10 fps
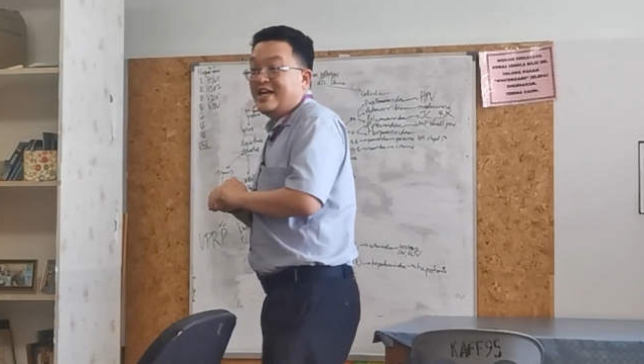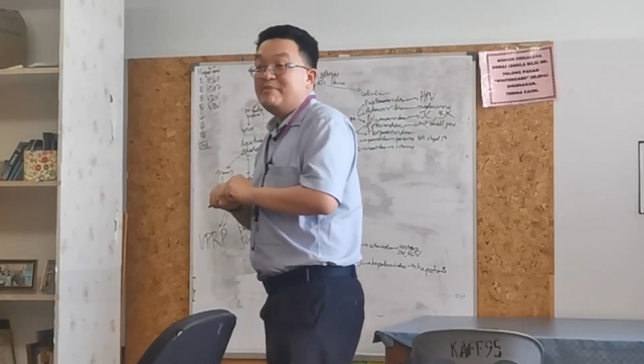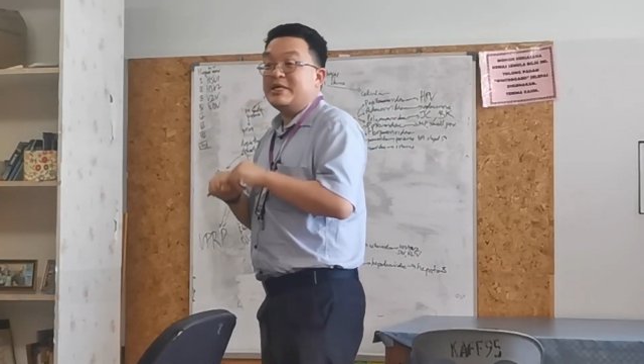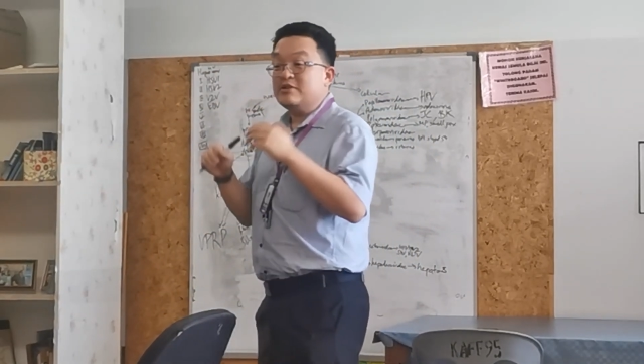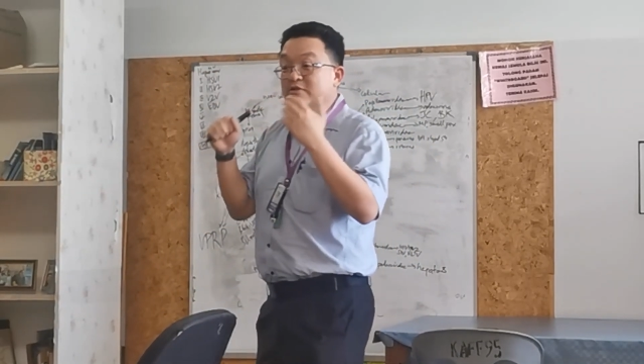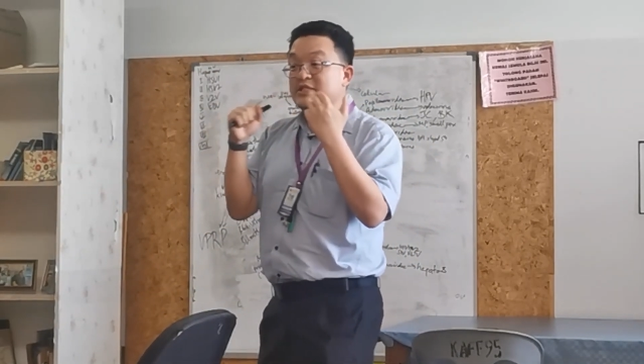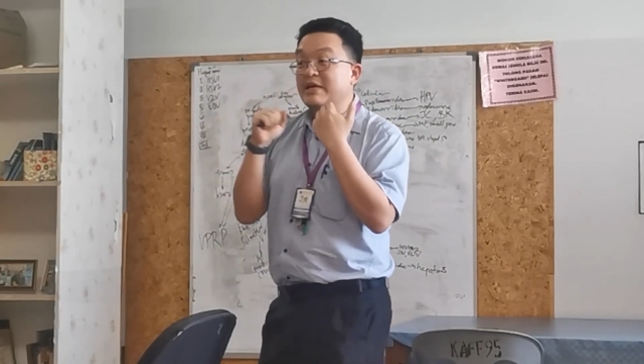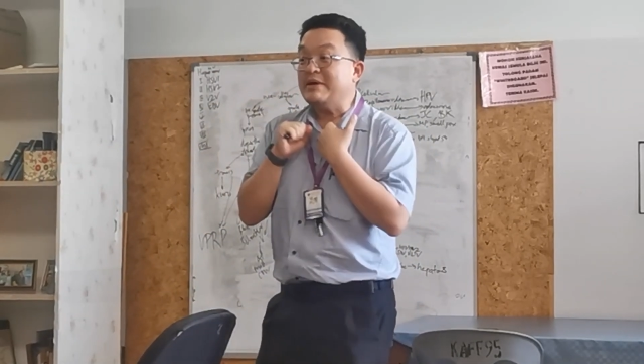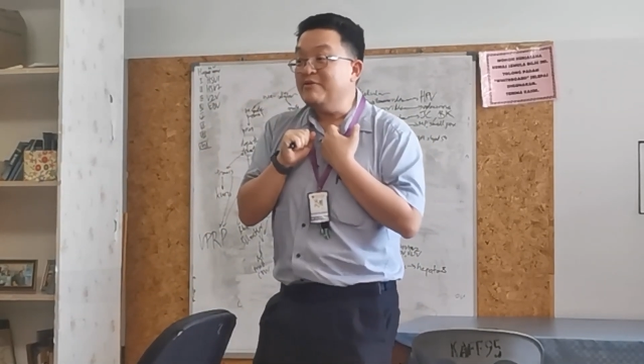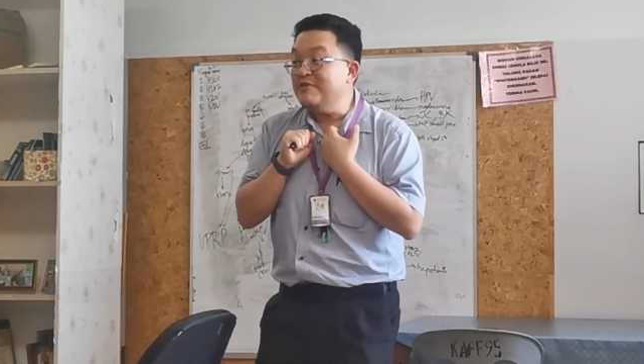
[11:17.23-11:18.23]
Hey, but don't
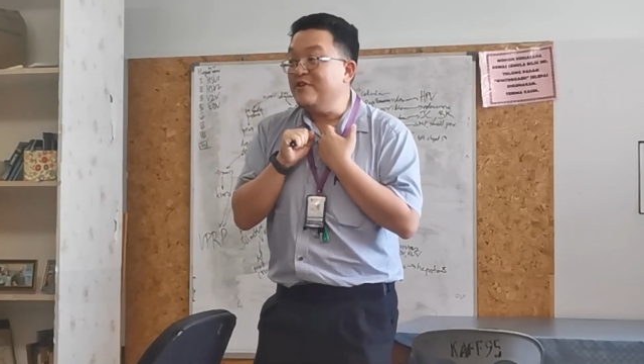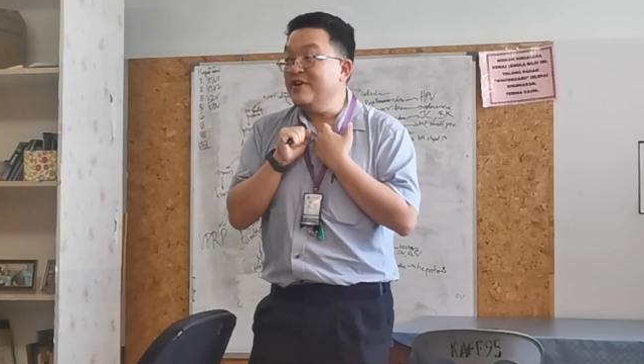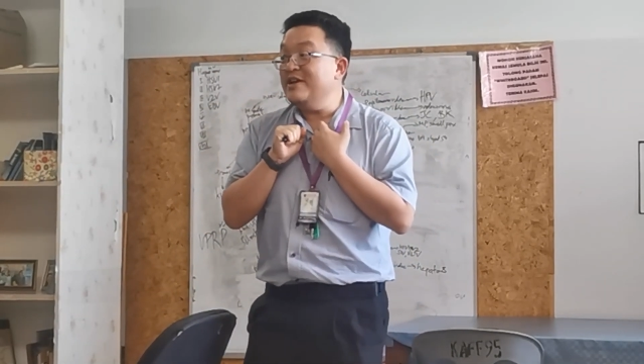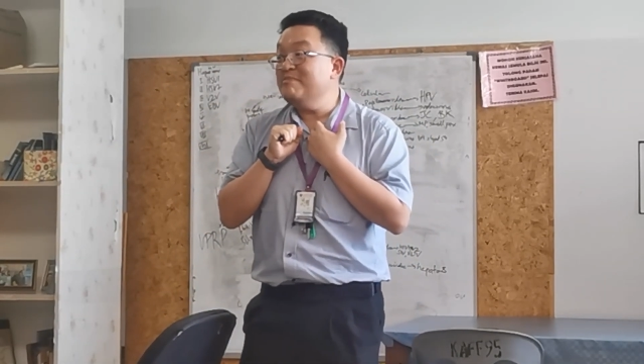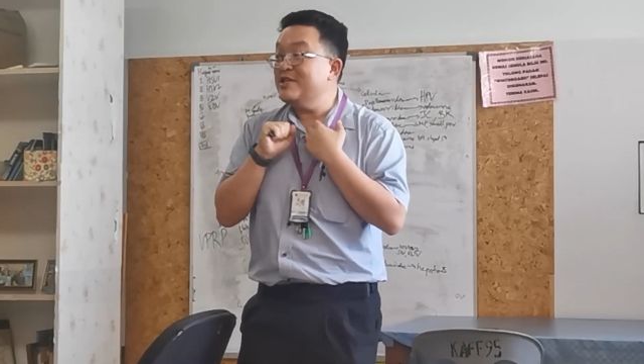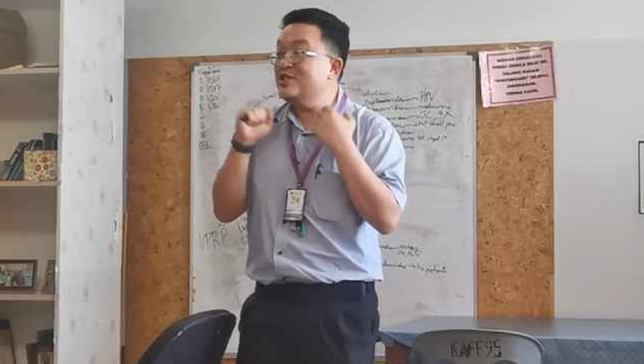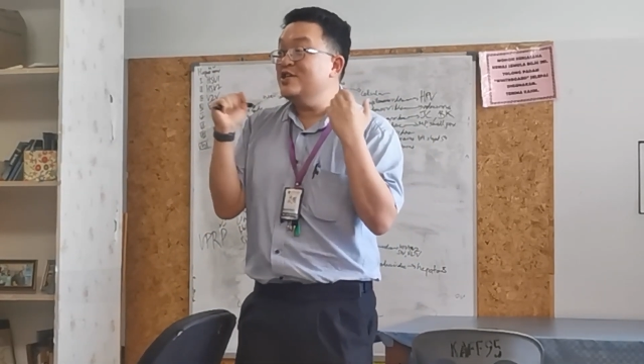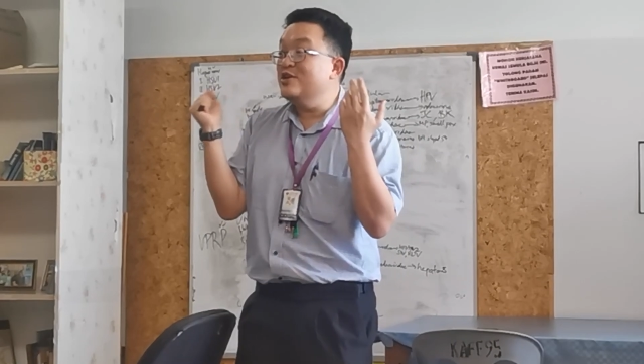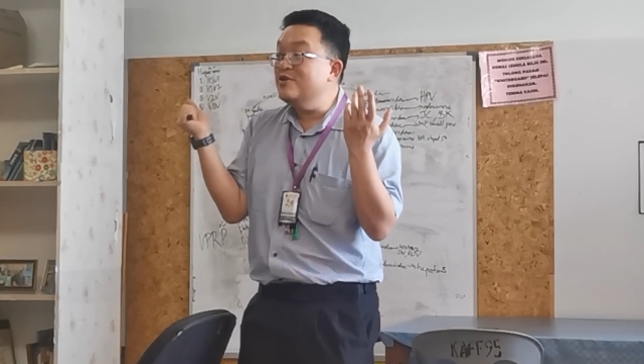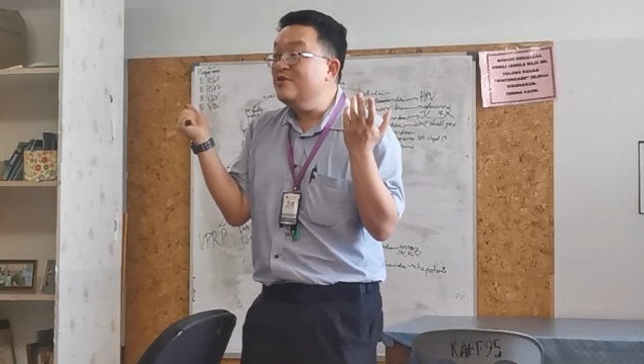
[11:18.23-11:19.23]
take my word for it. Make sure
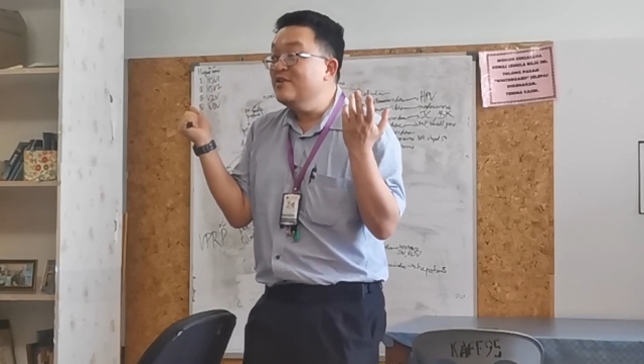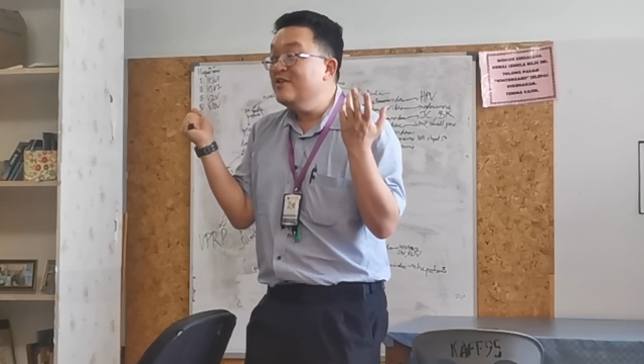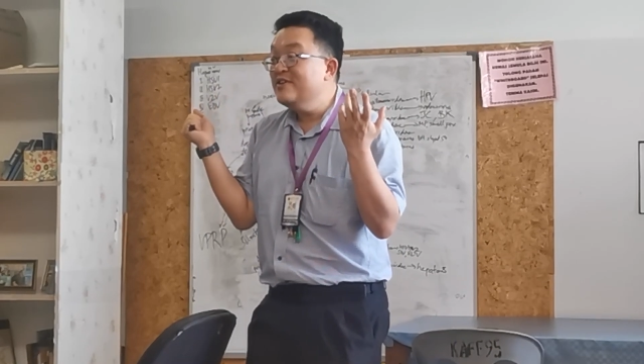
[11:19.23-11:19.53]
you